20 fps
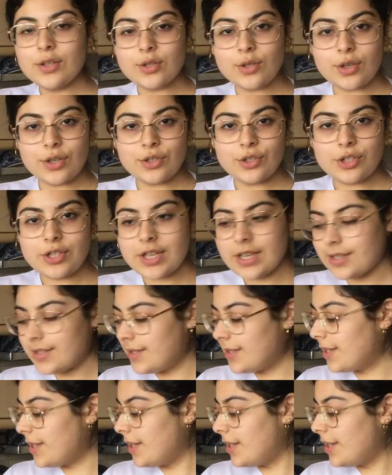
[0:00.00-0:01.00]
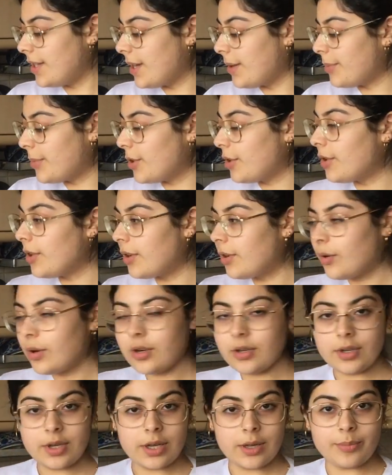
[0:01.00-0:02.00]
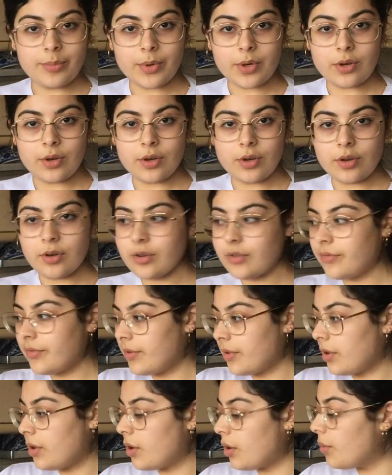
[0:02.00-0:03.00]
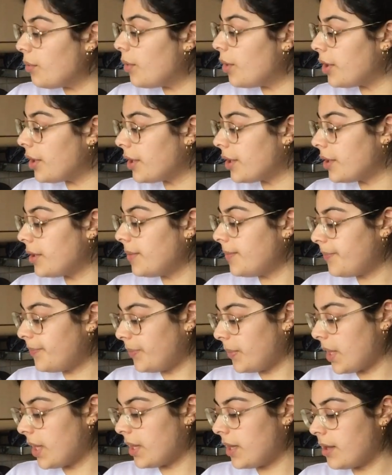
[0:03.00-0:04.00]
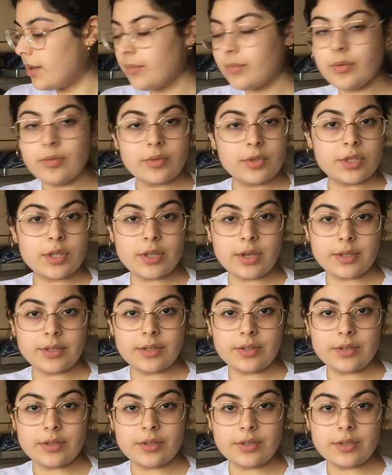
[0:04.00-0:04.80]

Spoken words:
So I just added in about a 1/4 cup of hot water to